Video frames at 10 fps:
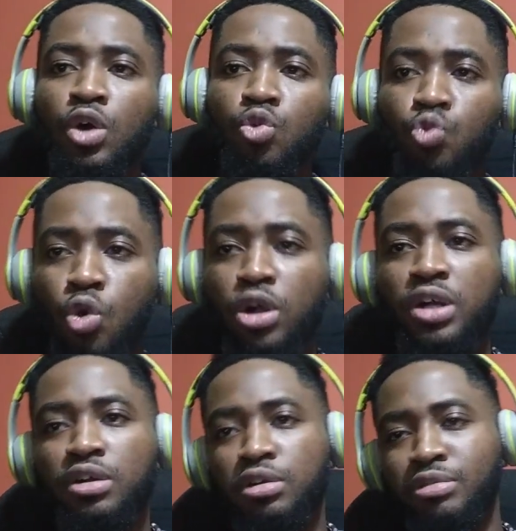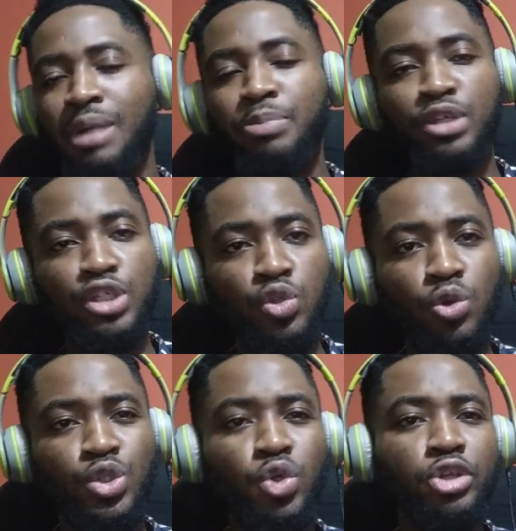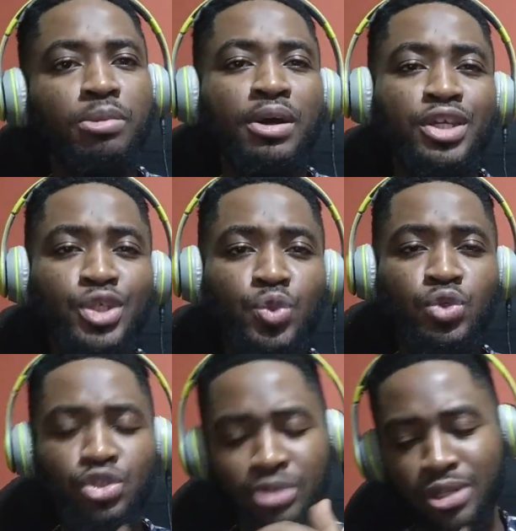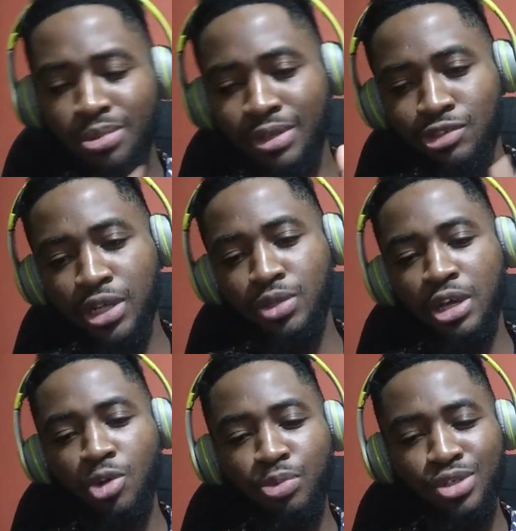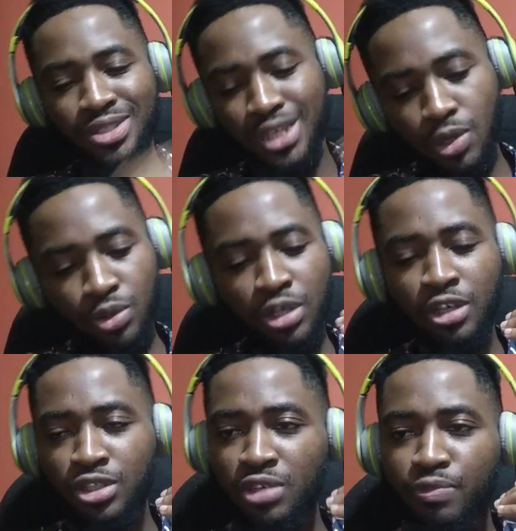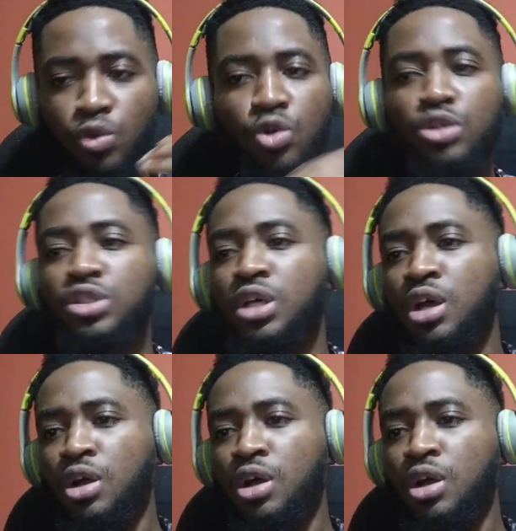woke rap in his songs, talking about issues, trying to help us stay focused